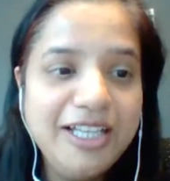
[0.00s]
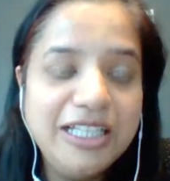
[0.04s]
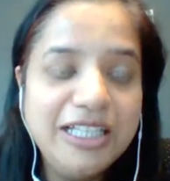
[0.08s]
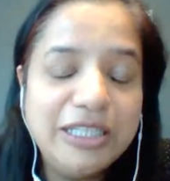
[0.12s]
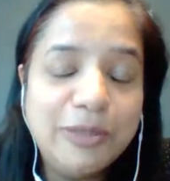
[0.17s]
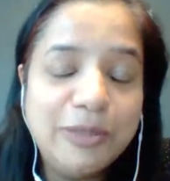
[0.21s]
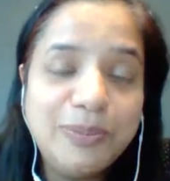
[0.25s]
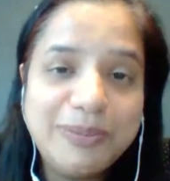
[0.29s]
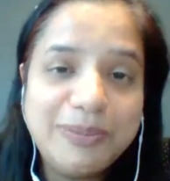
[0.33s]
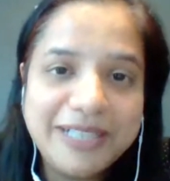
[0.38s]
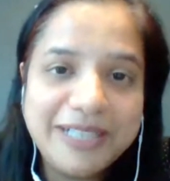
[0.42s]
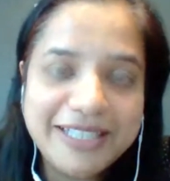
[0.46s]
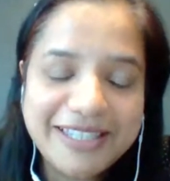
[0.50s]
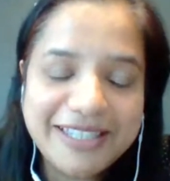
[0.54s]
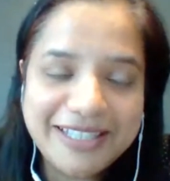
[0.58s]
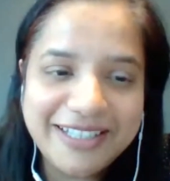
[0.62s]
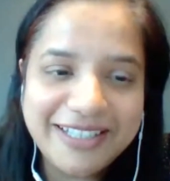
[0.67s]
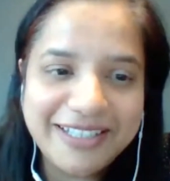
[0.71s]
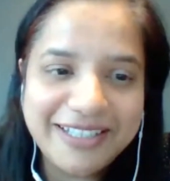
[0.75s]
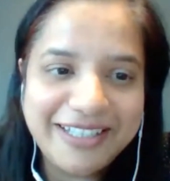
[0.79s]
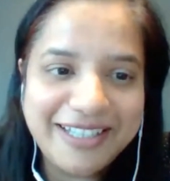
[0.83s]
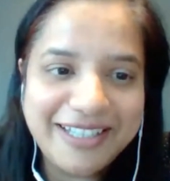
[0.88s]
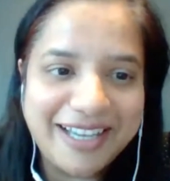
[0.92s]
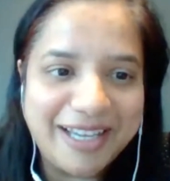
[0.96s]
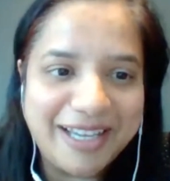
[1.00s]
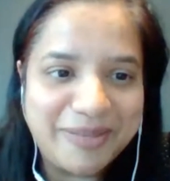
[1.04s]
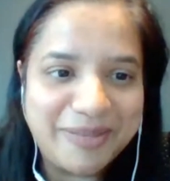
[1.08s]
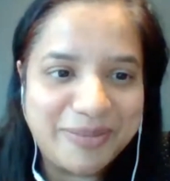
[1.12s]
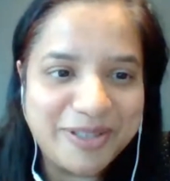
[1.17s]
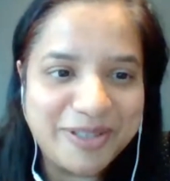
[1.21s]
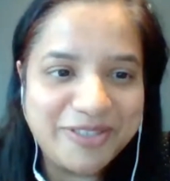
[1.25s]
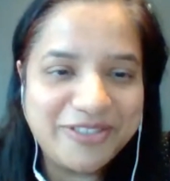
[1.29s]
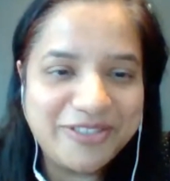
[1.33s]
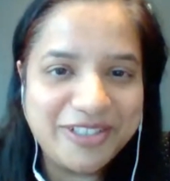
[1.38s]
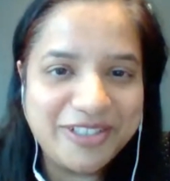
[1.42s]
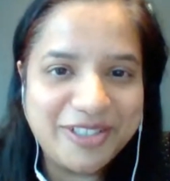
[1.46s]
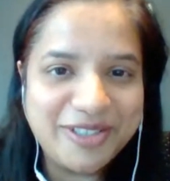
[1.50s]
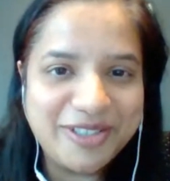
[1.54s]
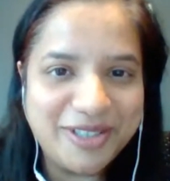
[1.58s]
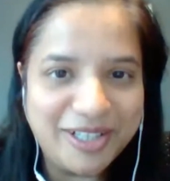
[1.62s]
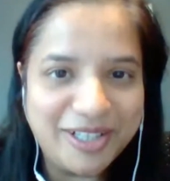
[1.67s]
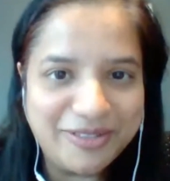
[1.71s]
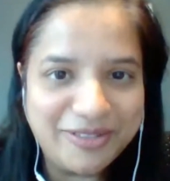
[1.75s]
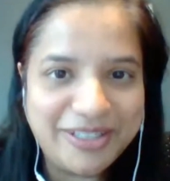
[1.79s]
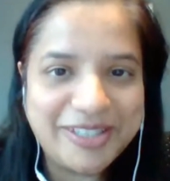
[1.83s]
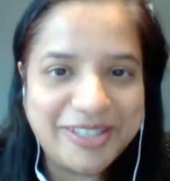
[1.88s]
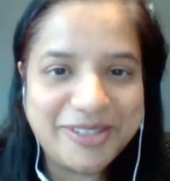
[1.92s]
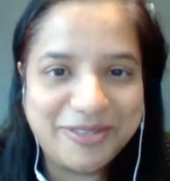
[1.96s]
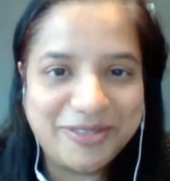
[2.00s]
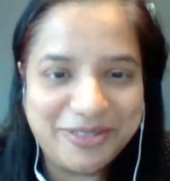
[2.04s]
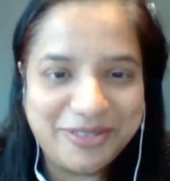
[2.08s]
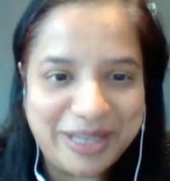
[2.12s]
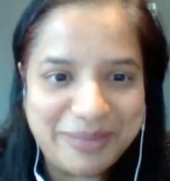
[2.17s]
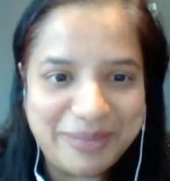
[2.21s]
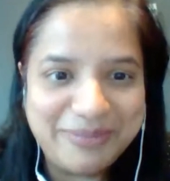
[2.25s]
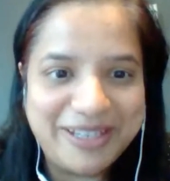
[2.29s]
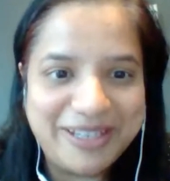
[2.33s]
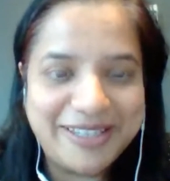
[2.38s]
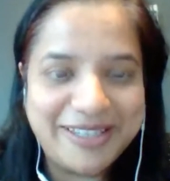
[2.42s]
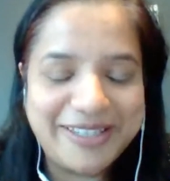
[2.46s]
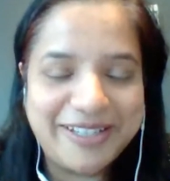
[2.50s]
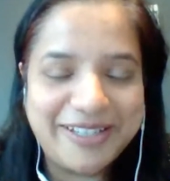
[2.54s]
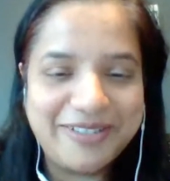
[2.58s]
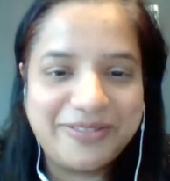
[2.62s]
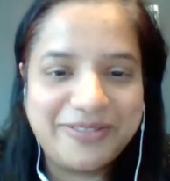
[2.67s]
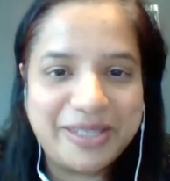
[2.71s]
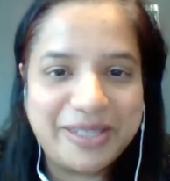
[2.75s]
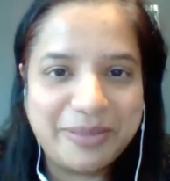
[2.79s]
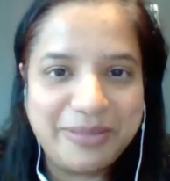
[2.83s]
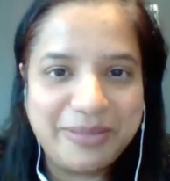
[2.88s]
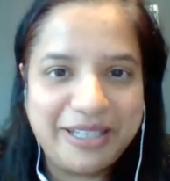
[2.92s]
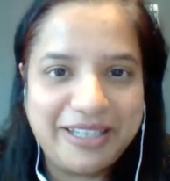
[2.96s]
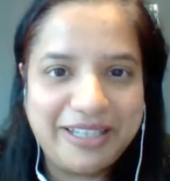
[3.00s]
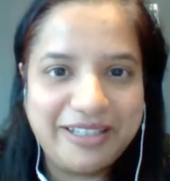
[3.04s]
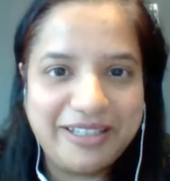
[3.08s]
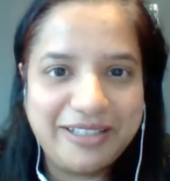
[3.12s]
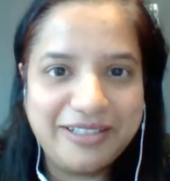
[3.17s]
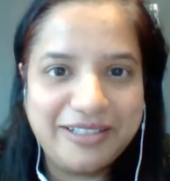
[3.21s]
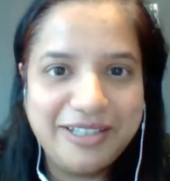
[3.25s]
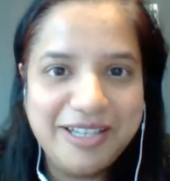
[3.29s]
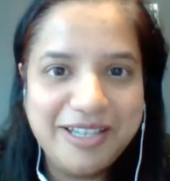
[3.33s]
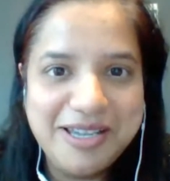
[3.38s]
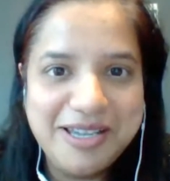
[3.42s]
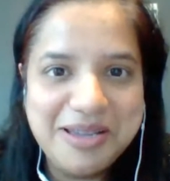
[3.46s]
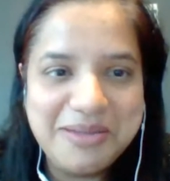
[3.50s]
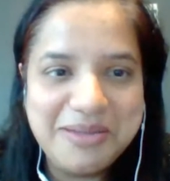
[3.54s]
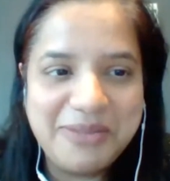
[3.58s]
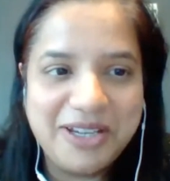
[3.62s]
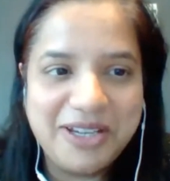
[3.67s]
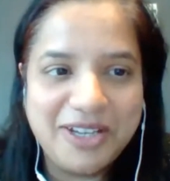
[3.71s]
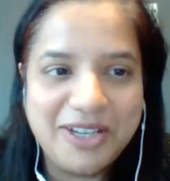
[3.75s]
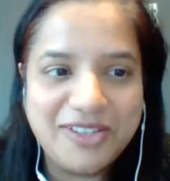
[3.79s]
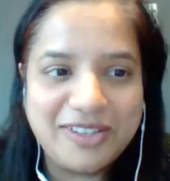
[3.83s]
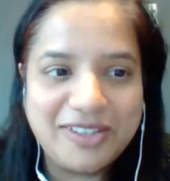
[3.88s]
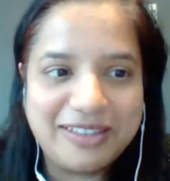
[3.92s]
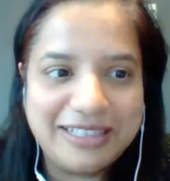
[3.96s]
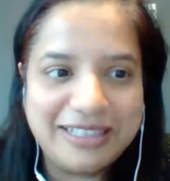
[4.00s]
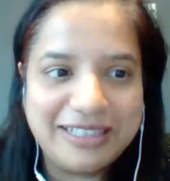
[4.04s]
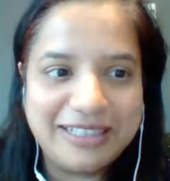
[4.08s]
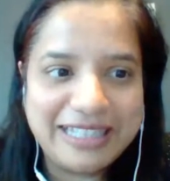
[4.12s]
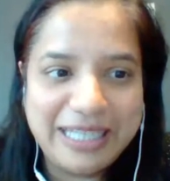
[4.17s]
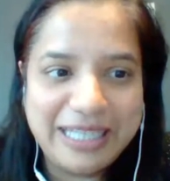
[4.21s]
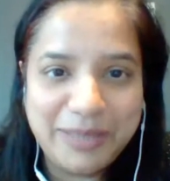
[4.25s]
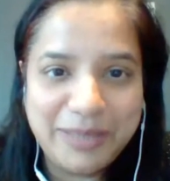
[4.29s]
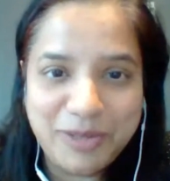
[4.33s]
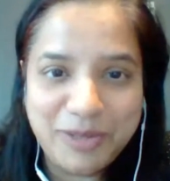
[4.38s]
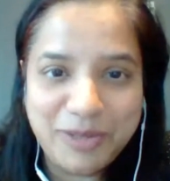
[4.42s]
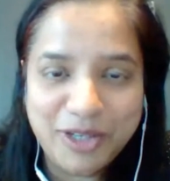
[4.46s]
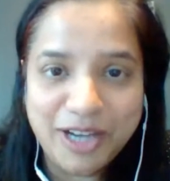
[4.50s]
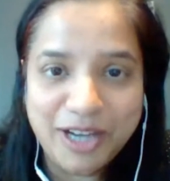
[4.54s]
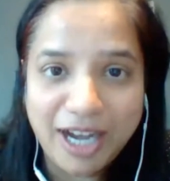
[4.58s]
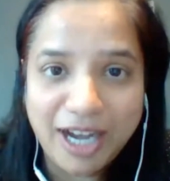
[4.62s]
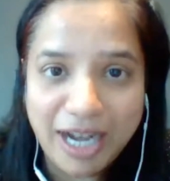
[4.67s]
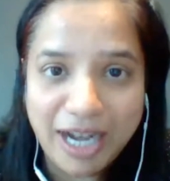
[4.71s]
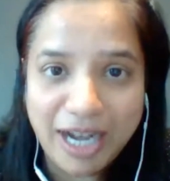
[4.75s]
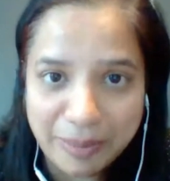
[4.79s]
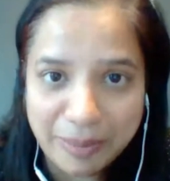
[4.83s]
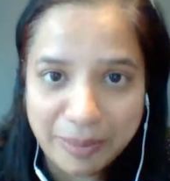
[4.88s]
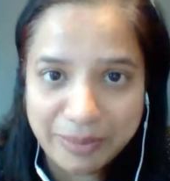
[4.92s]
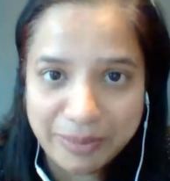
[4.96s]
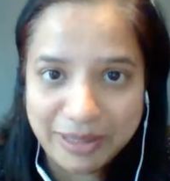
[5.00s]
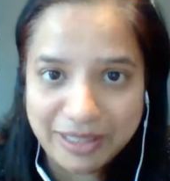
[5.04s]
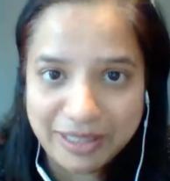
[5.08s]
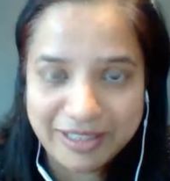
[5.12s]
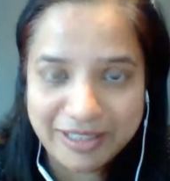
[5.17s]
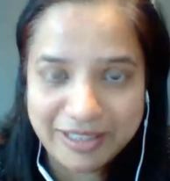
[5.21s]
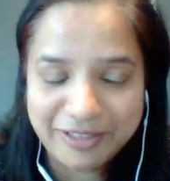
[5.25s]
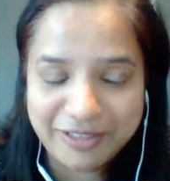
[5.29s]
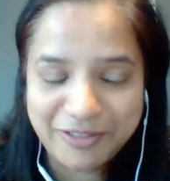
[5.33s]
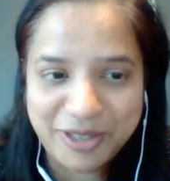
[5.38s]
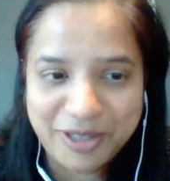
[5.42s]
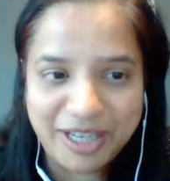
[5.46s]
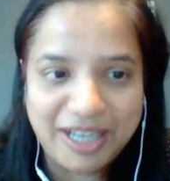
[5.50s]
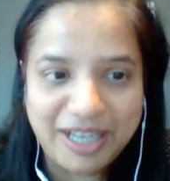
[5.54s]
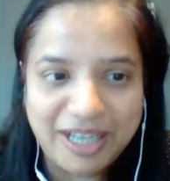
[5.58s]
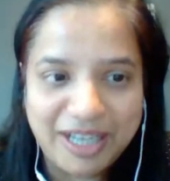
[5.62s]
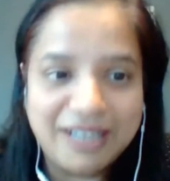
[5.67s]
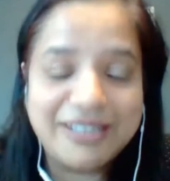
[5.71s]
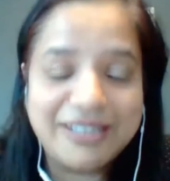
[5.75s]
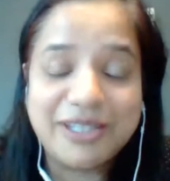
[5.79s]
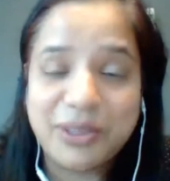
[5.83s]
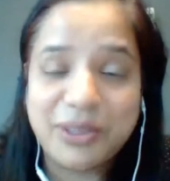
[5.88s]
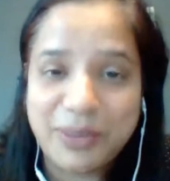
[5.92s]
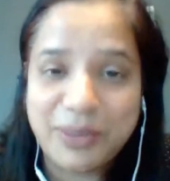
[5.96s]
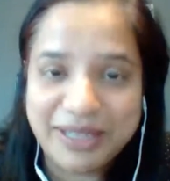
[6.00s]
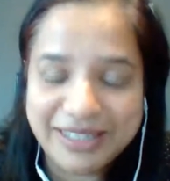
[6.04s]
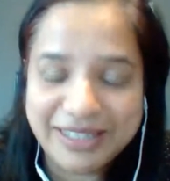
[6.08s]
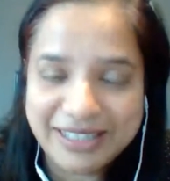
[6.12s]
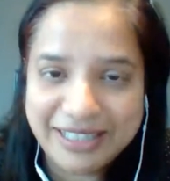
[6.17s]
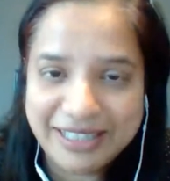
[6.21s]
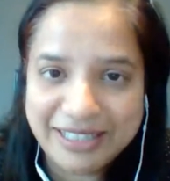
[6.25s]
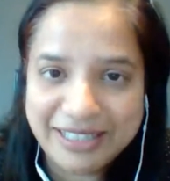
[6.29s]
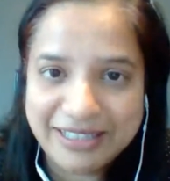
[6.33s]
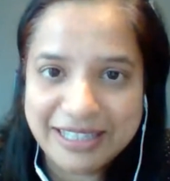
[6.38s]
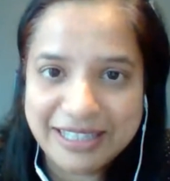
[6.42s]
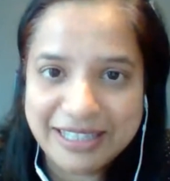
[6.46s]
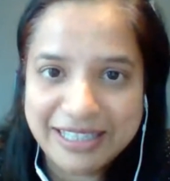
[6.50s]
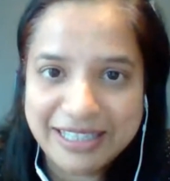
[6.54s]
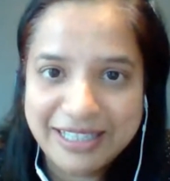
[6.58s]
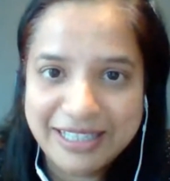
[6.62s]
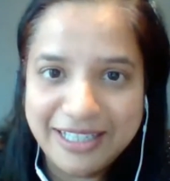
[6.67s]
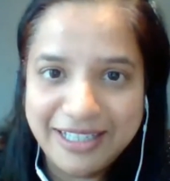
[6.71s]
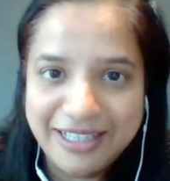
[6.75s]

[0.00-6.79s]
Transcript: Now, personally, I prefer to always frame myself as a beginner because this keeps you humble enough to ask questions